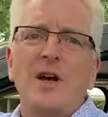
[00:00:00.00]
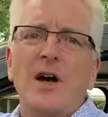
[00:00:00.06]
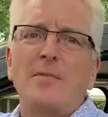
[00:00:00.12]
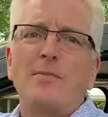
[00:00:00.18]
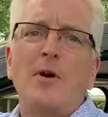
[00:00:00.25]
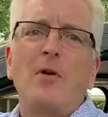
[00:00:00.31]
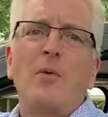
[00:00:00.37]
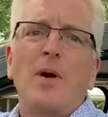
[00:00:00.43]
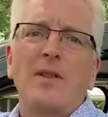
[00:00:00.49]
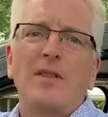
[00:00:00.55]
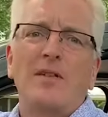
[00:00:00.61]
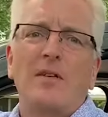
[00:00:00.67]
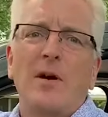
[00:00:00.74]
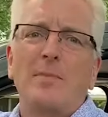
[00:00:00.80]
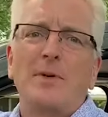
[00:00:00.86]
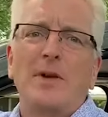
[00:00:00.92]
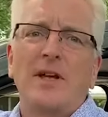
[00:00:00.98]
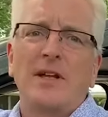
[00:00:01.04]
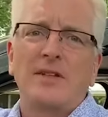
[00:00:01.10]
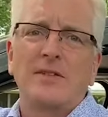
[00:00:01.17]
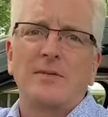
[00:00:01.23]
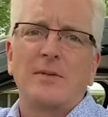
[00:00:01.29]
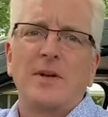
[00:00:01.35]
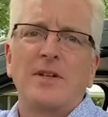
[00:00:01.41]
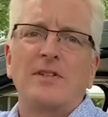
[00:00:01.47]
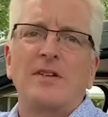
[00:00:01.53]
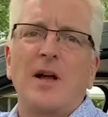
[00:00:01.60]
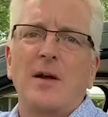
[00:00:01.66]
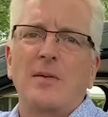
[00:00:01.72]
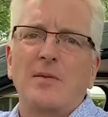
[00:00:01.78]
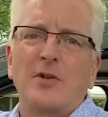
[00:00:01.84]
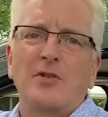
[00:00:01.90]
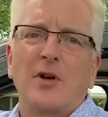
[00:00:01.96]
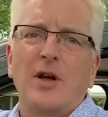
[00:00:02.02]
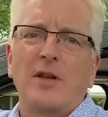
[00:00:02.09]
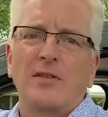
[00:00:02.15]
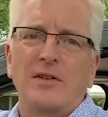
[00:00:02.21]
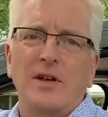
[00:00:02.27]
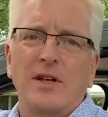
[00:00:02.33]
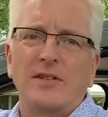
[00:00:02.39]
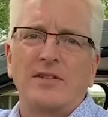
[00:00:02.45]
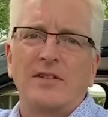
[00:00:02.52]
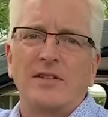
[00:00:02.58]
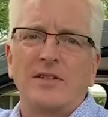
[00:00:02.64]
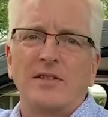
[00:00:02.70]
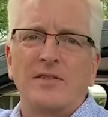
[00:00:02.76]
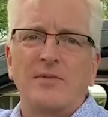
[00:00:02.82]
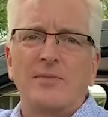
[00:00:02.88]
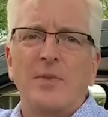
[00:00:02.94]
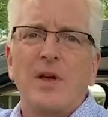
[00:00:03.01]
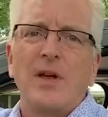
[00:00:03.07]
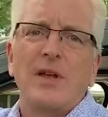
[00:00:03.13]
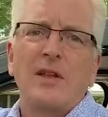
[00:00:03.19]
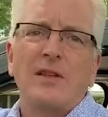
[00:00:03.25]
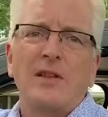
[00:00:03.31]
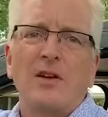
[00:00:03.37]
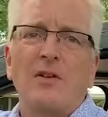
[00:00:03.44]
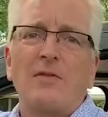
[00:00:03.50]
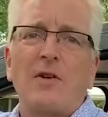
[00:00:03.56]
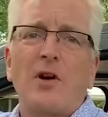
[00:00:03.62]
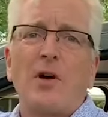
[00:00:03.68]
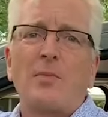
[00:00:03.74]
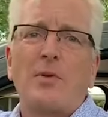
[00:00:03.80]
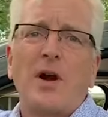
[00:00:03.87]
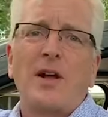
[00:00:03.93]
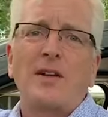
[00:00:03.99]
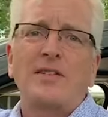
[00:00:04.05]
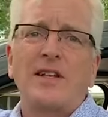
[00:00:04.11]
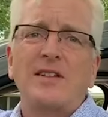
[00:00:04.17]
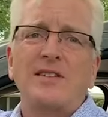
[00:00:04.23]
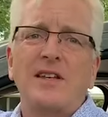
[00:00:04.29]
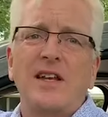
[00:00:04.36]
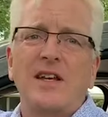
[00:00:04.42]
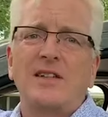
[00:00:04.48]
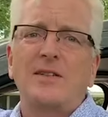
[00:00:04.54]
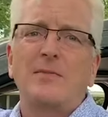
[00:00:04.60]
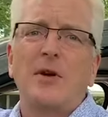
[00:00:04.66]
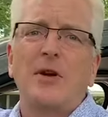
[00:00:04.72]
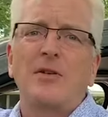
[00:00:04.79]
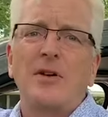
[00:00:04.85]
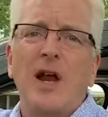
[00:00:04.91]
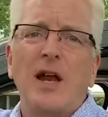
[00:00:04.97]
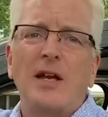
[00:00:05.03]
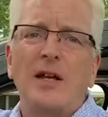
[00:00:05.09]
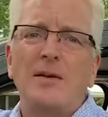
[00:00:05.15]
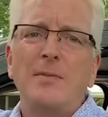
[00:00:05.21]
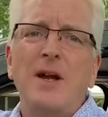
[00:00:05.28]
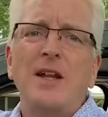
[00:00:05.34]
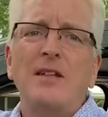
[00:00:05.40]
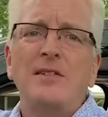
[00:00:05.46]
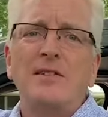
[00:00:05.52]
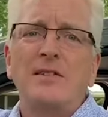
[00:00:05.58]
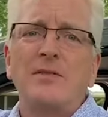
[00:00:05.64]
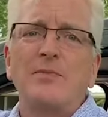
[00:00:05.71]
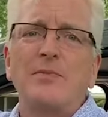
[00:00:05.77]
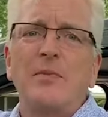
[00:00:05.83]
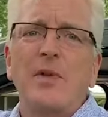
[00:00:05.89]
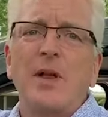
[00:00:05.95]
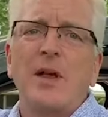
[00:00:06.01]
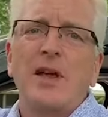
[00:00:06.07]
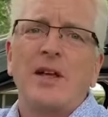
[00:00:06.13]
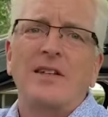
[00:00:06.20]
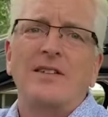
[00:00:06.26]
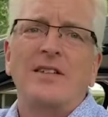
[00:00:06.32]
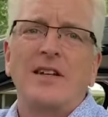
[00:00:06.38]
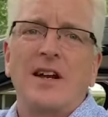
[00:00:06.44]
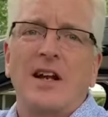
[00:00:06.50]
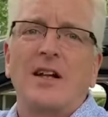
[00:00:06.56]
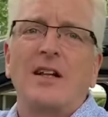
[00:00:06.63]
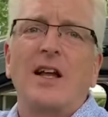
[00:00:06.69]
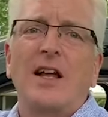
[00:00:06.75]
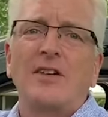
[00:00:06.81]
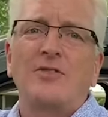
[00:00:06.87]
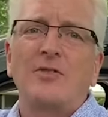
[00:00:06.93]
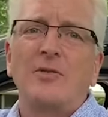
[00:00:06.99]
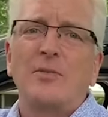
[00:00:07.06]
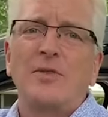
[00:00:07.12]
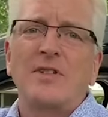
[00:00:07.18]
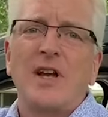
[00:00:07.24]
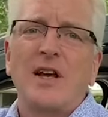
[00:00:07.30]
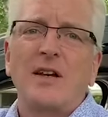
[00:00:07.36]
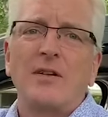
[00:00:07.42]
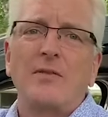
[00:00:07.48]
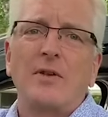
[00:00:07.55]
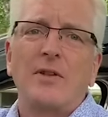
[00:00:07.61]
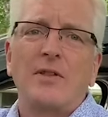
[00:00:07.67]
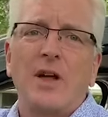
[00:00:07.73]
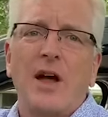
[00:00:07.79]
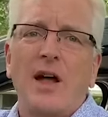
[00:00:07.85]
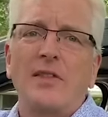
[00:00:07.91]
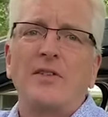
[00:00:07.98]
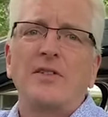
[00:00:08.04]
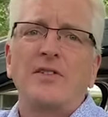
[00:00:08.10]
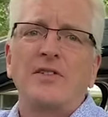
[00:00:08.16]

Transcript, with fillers: about what they're up against when it's time to try their license. The overall process takes about 90 minutes. It's in a classroom setting with other